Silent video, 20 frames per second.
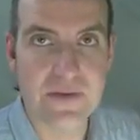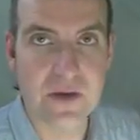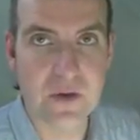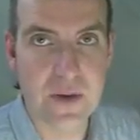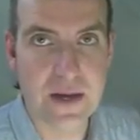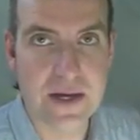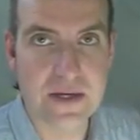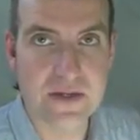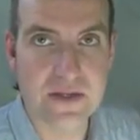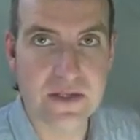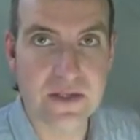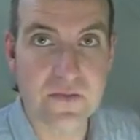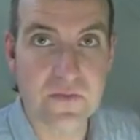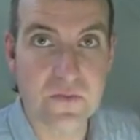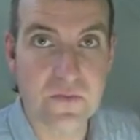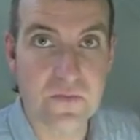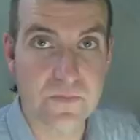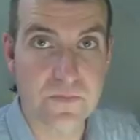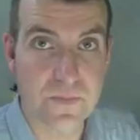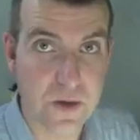equations
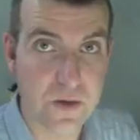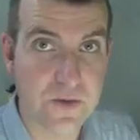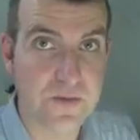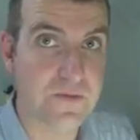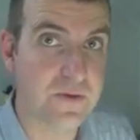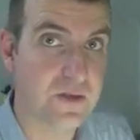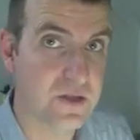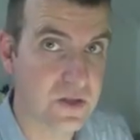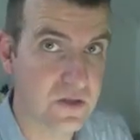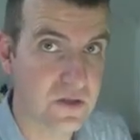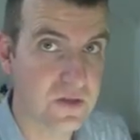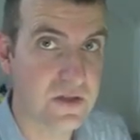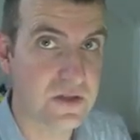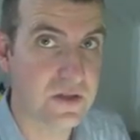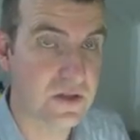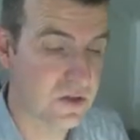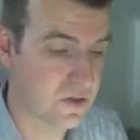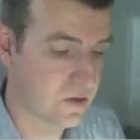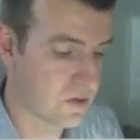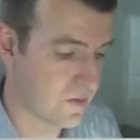both reduce
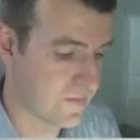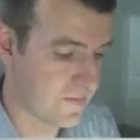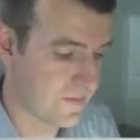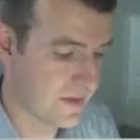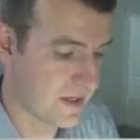to